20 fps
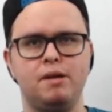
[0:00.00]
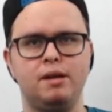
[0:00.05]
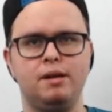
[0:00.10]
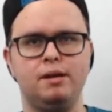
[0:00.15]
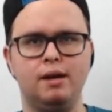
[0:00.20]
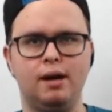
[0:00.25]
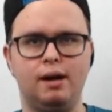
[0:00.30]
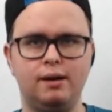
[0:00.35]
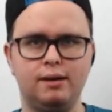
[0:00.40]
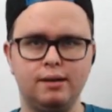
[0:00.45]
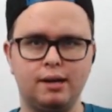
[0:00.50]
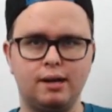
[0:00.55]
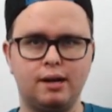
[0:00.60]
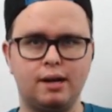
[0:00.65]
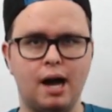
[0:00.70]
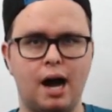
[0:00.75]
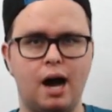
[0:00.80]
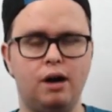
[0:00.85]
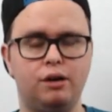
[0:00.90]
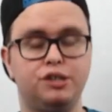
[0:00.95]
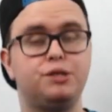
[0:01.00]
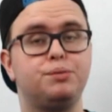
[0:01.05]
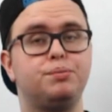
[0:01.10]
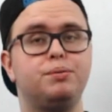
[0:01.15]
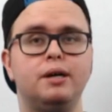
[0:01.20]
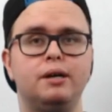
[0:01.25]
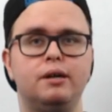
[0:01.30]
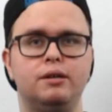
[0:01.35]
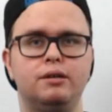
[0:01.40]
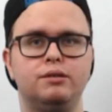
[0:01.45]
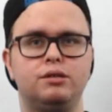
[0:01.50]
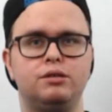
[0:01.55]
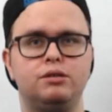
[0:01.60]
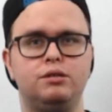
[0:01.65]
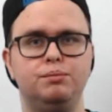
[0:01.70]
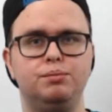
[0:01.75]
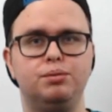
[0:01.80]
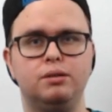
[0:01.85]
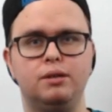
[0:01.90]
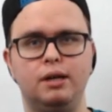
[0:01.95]
young college players
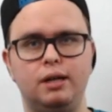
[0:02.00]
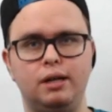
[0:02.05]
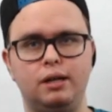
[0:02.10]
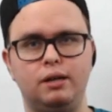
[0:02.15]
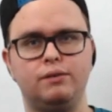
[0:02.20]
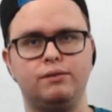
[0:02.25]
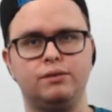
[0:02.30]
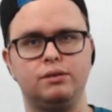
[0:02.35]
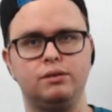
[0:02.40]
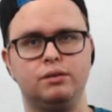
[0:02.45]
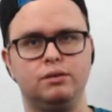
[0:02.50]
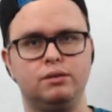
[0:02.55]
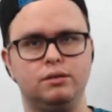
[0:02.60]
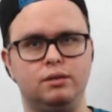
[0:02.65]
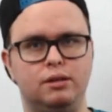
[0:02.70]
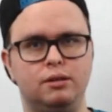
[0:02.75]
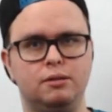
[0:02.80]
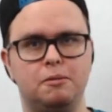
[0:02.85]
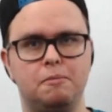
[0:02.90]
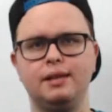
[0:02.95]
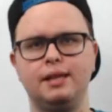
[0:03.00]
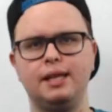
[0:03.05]
to play for their league.